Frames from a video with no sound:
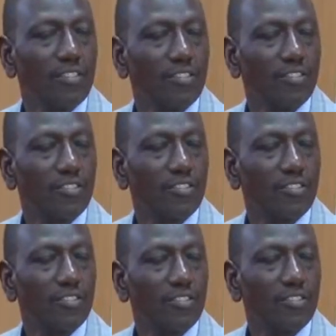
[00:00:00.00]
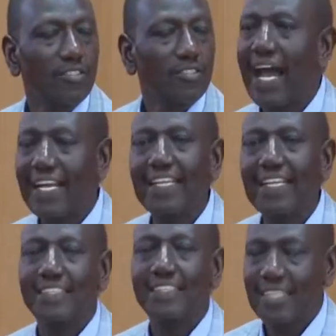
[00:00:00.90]
So, and I
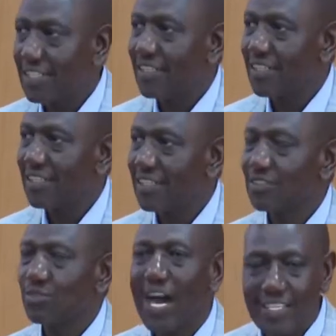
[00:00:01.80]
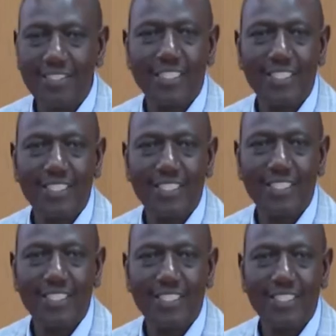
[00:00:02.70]
intend to answer
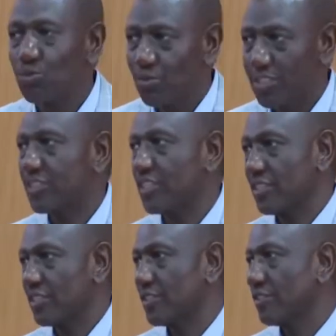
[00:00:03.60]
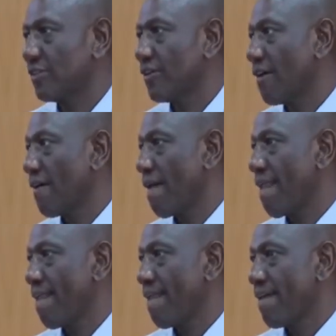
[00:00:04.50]
those two questions
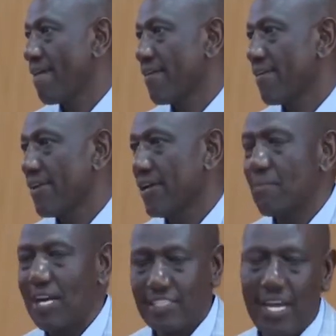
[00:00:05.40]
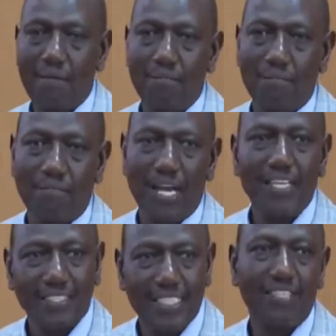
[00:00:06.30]
in my term. I
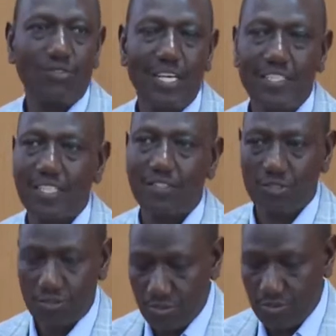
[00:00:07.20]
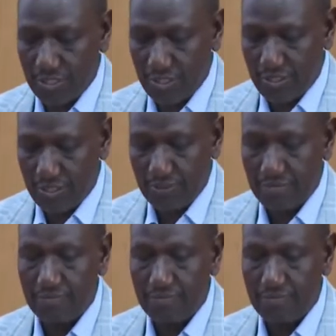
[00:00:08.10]
intend to answer those two questions.